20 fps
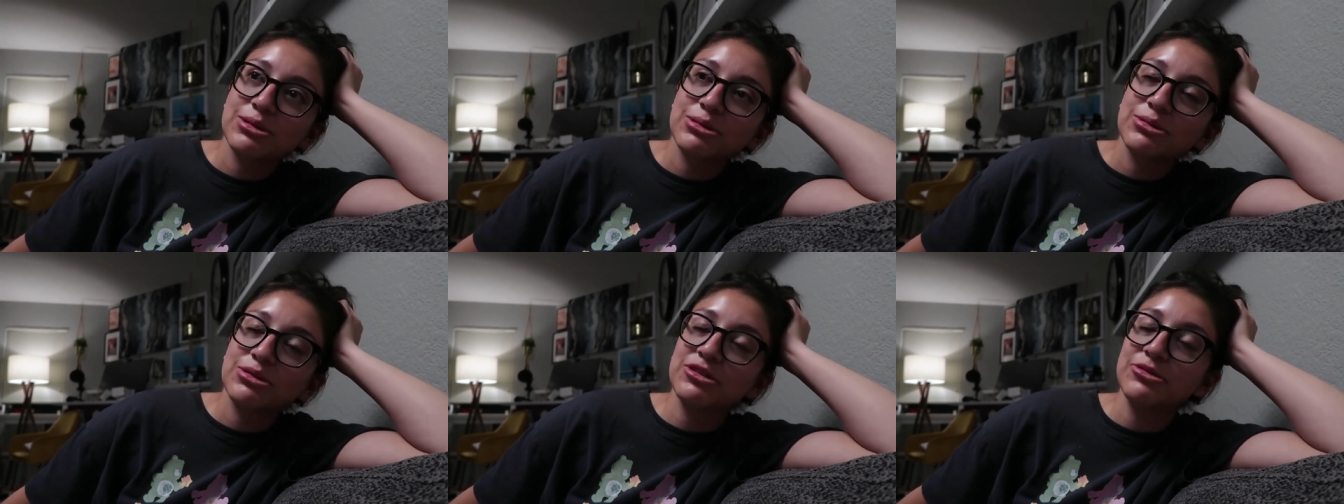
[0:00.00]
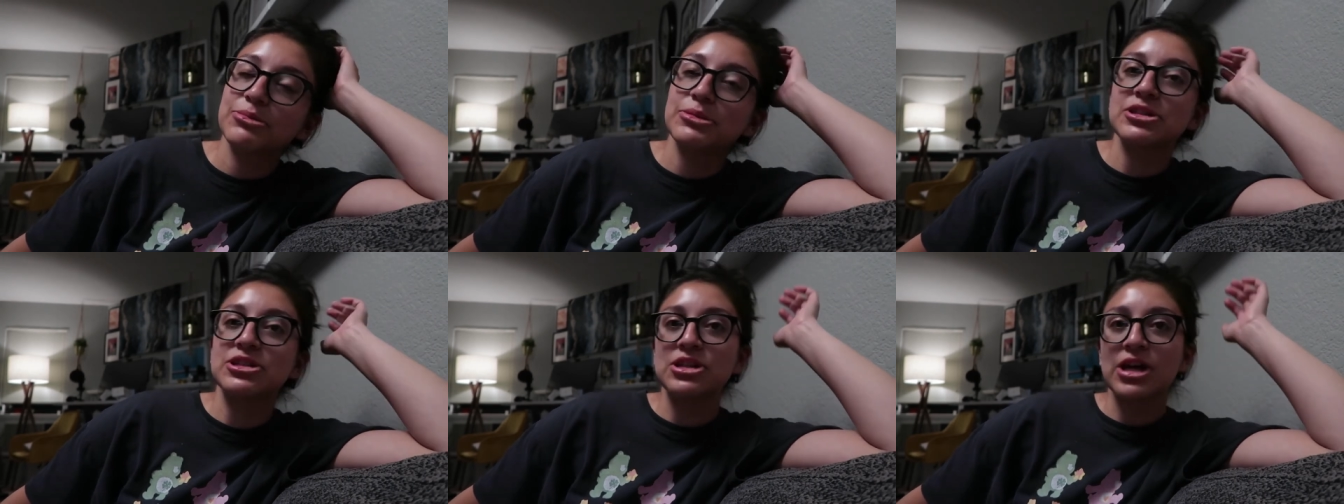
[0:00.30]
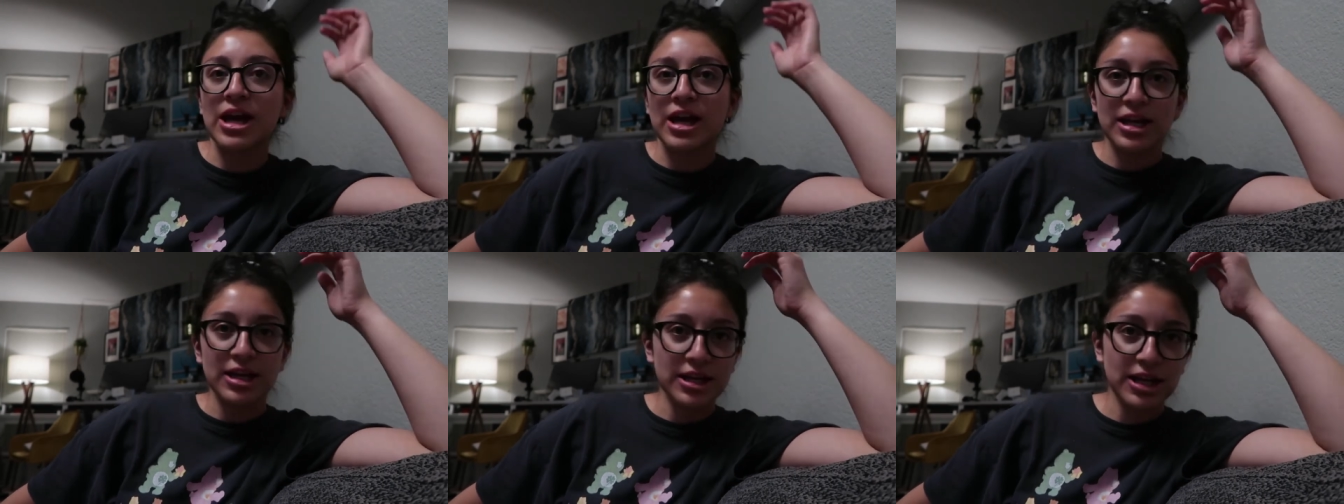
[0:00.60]
we've been
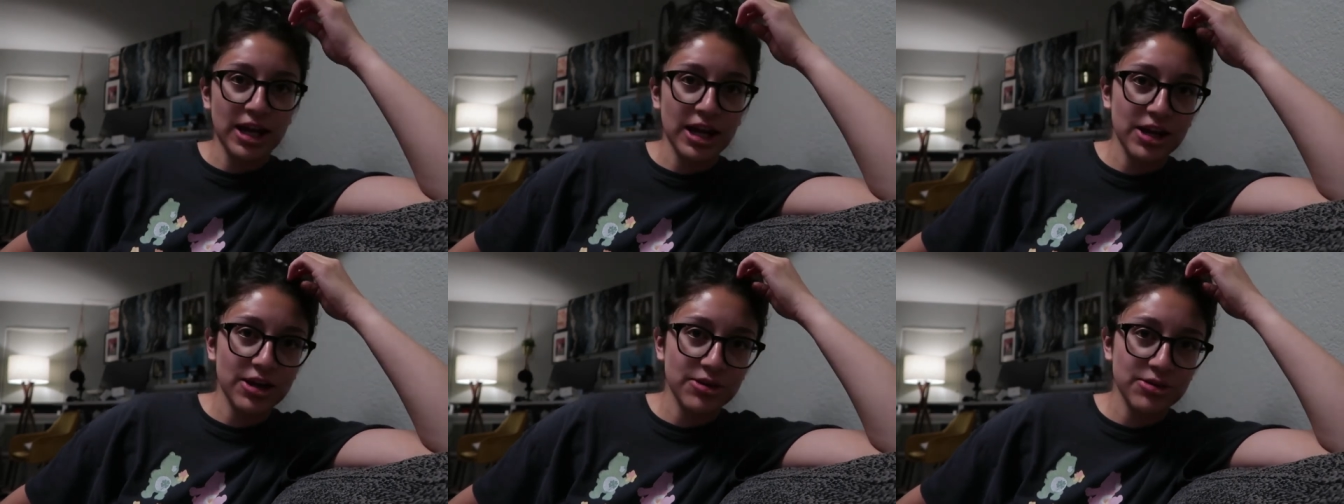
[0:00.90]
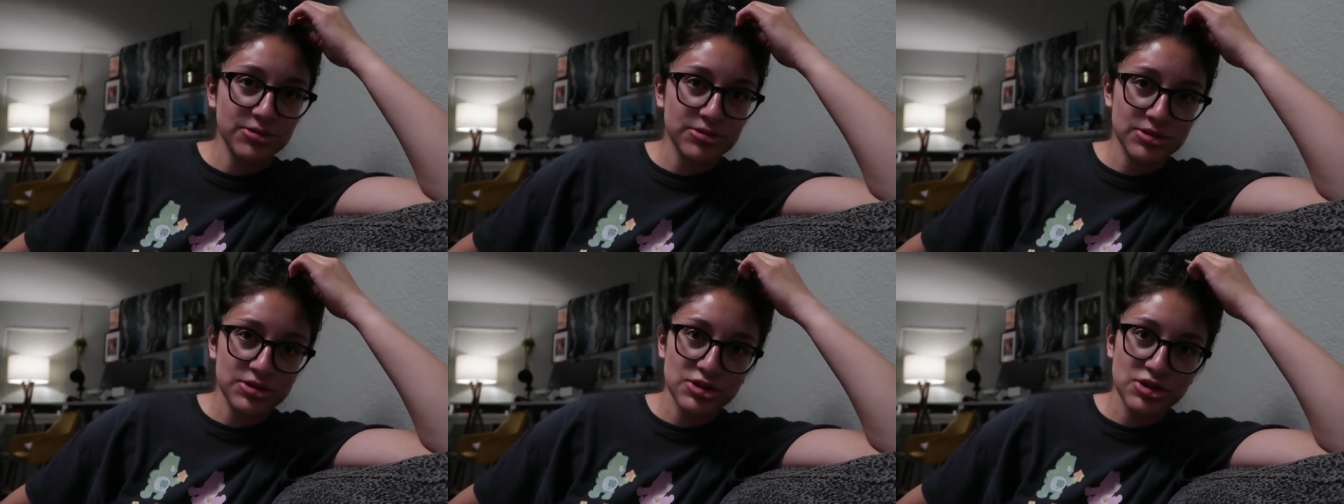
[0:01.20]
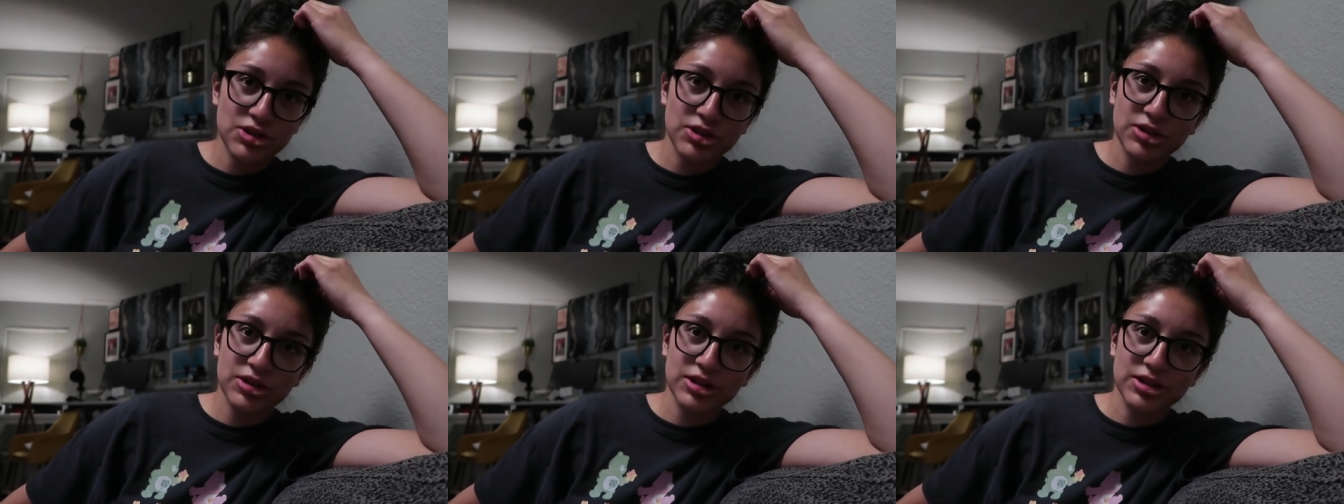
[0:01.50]
hanging out,
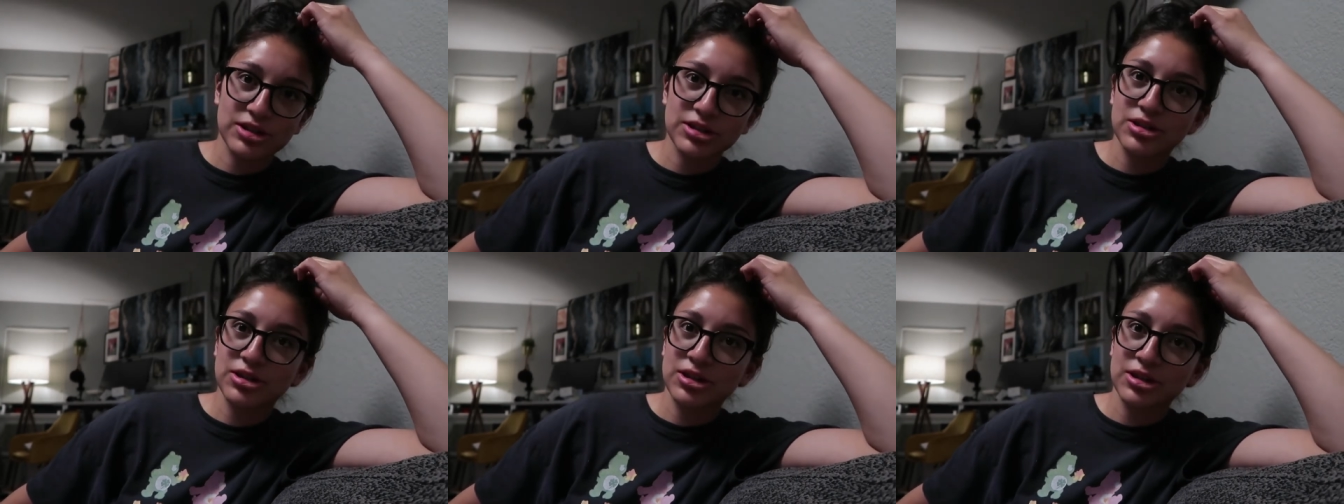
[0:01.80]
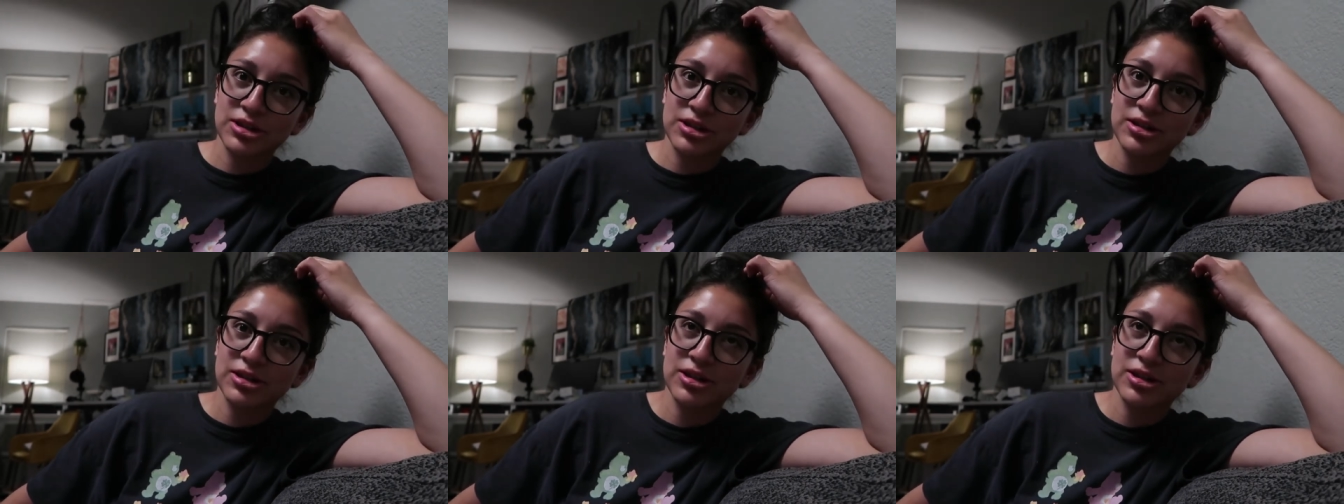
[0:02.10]
chilling,